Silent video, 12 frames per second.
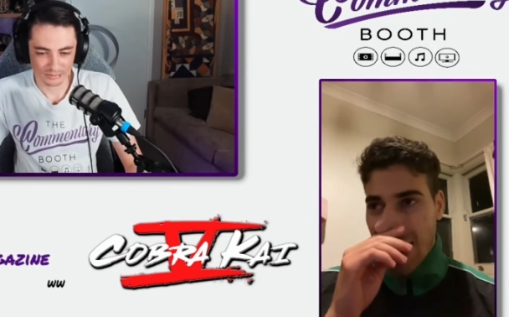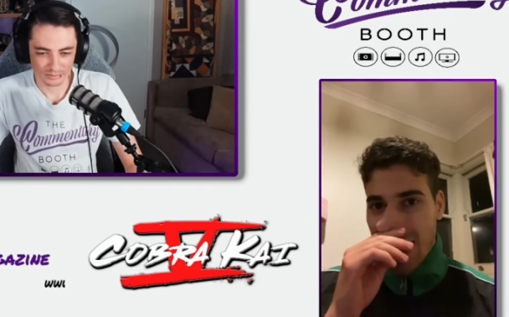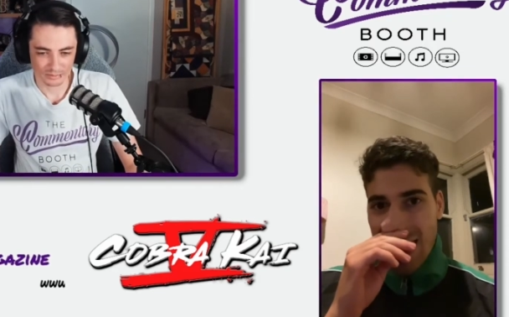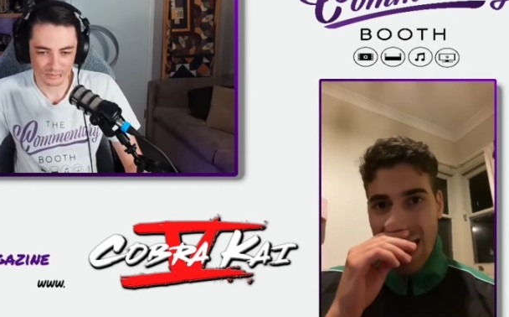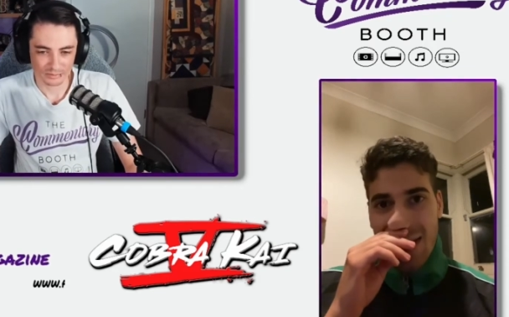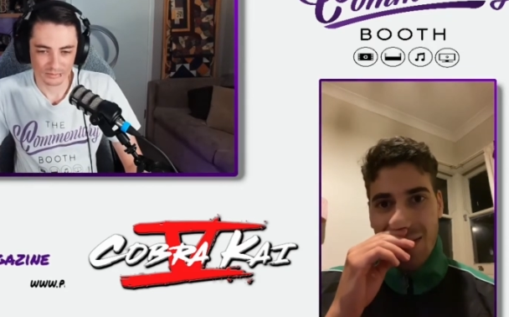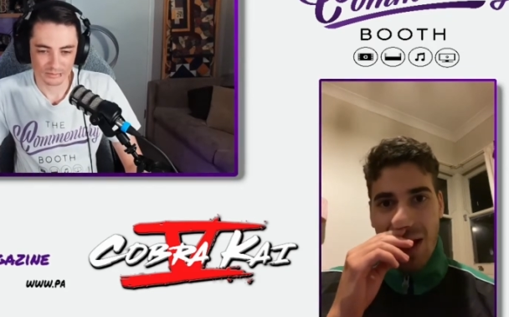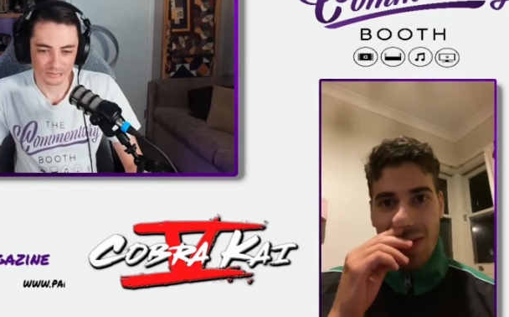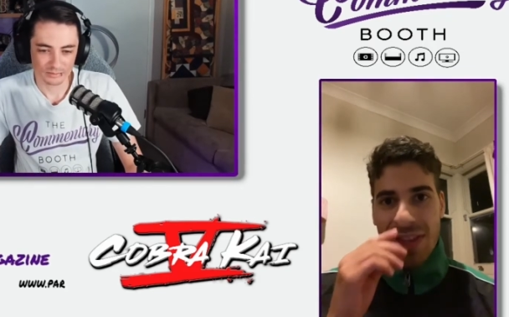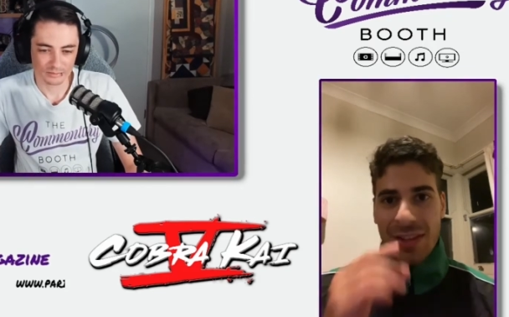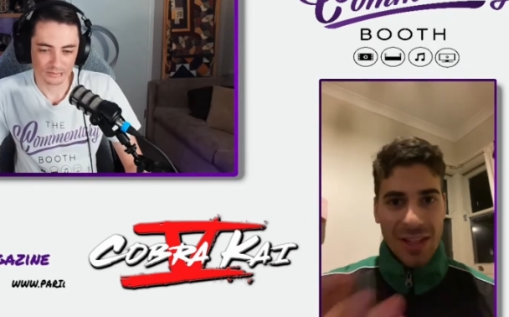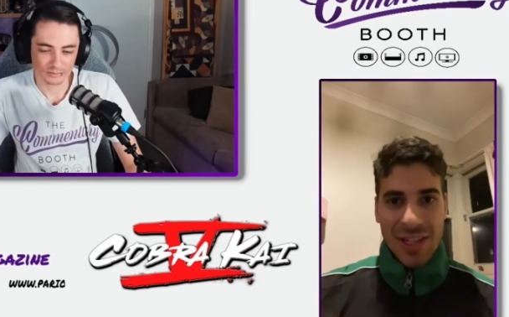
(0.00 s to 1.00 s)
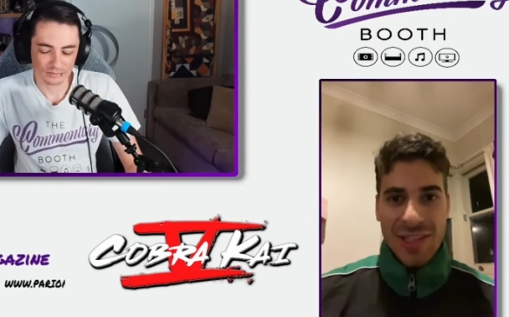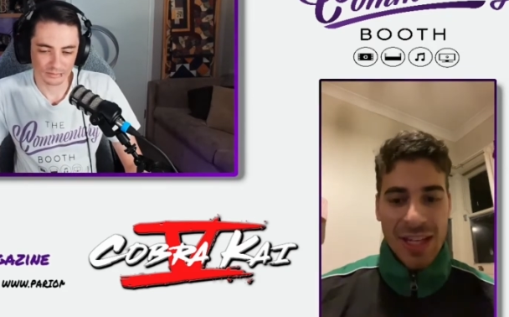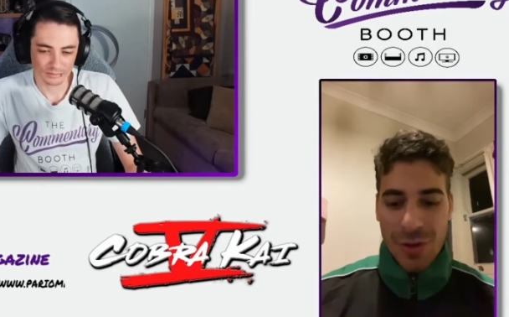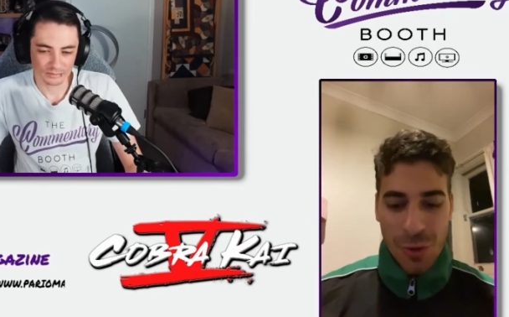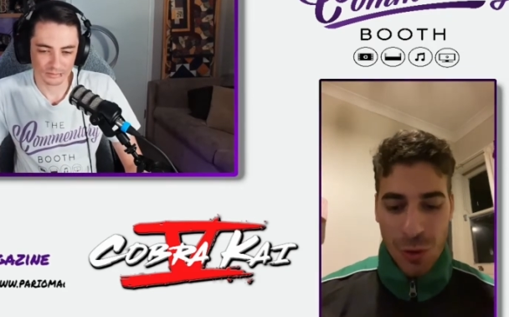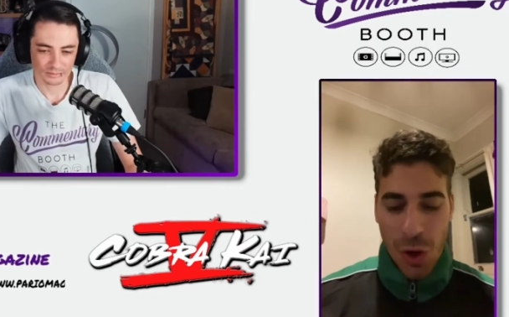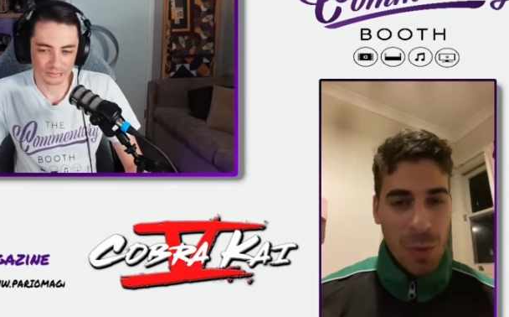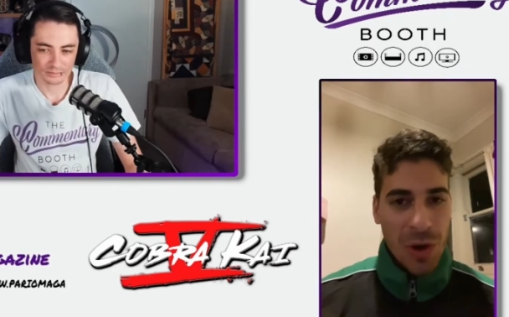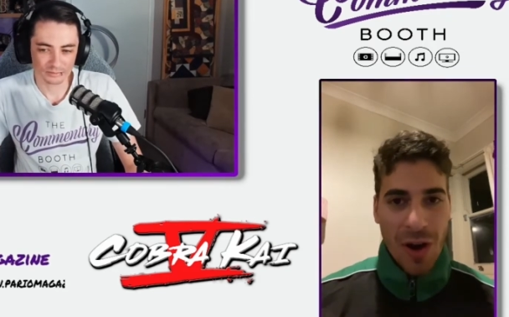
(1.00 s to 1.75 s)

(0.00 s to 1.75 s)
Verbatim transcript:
Speaker 1: And again, I think like you said, you know, Cobra